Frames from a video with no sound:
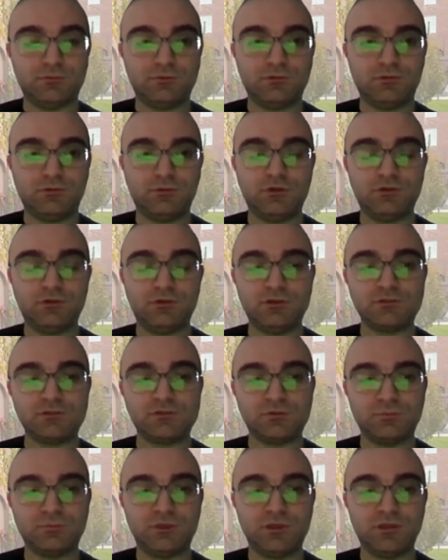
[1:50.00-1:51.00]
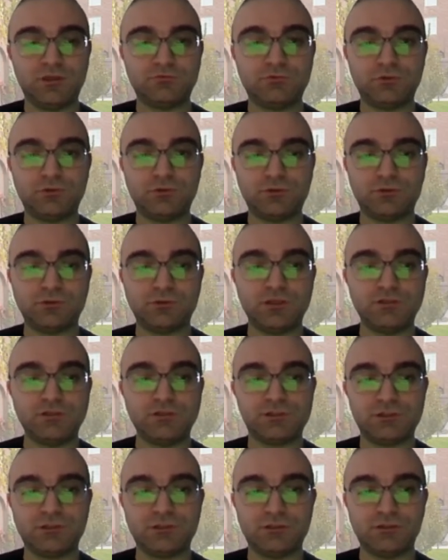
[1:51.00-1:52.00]
there needs to be a
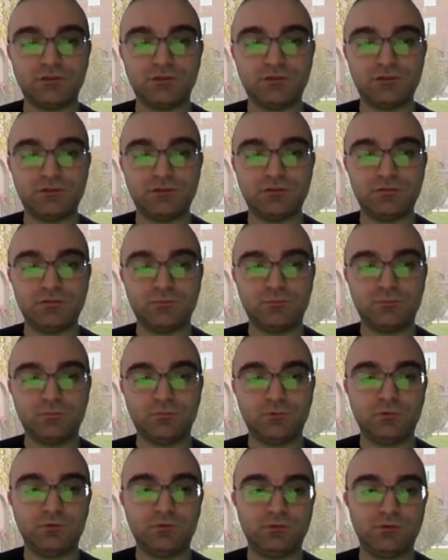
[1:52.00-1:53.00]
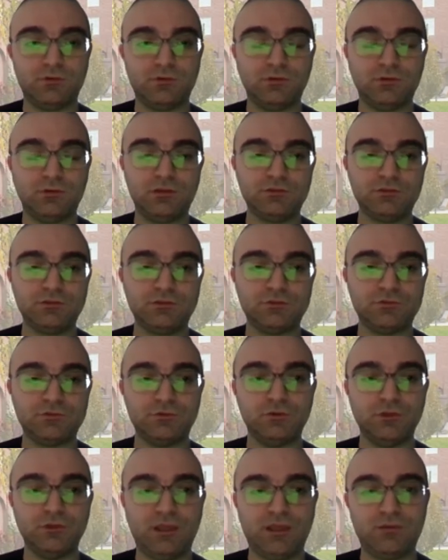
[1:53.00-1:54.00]
coordination in
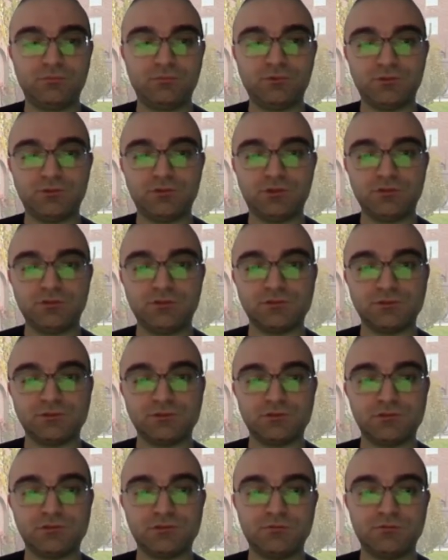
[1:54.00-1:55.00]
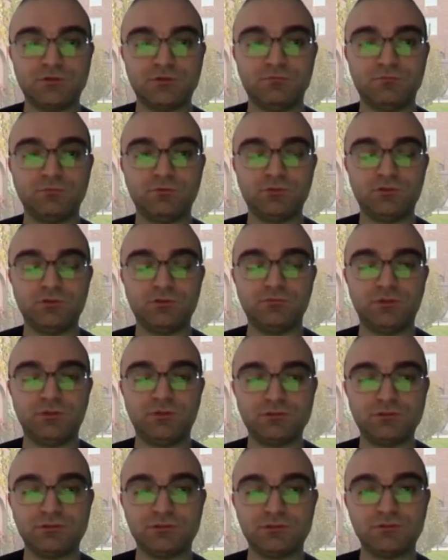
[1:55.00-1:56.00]
control and protection systems of
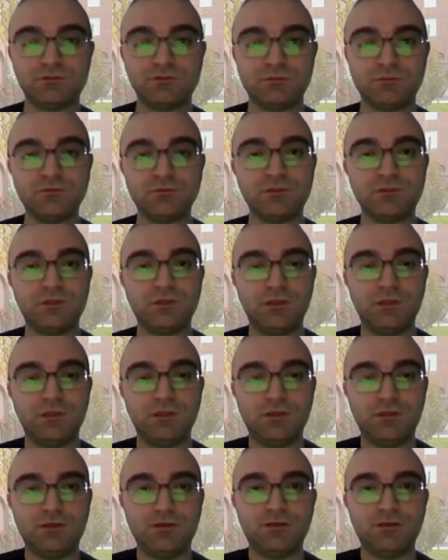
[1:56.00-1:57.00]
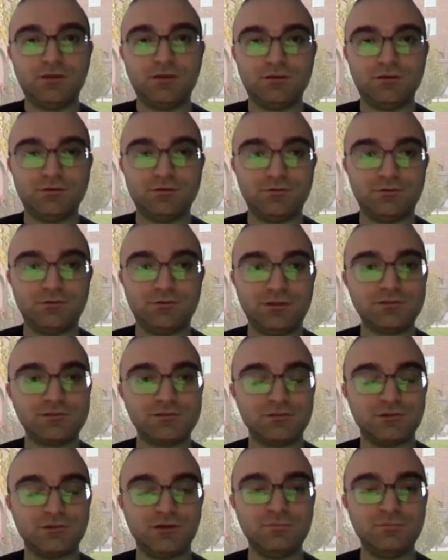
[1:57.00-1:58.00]
multi-vendor systems. Uh, next
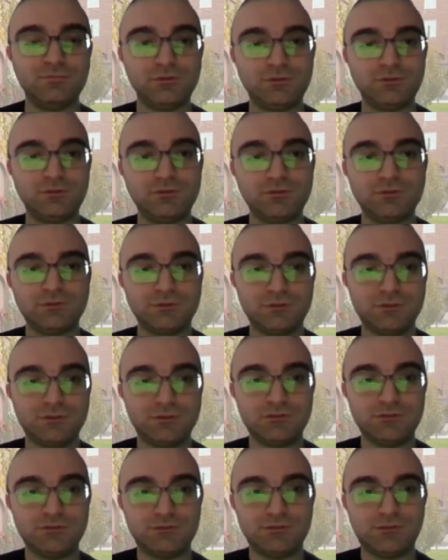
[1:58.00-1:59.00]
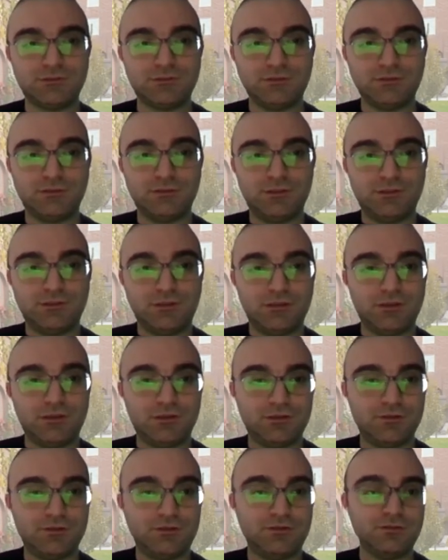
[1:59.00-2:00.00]
slide, please.
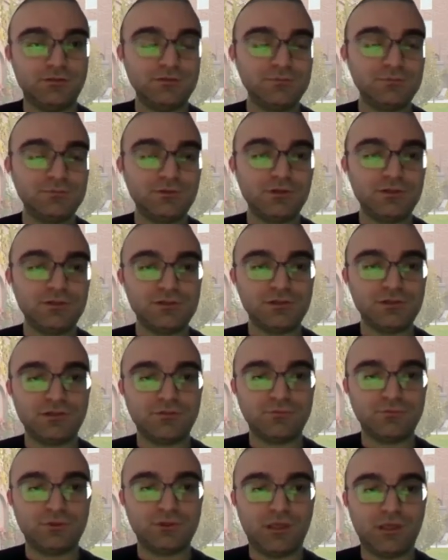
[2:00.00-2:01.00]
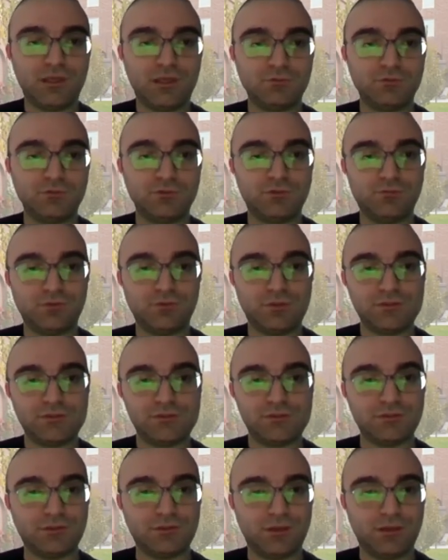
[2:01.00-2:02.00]
Uh, in this project, we aim to
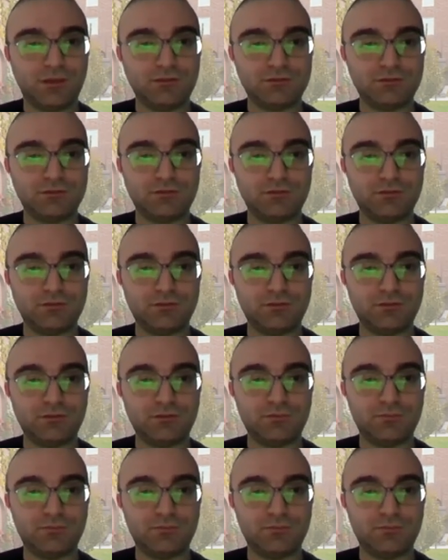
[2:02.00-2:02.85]
investigate uh,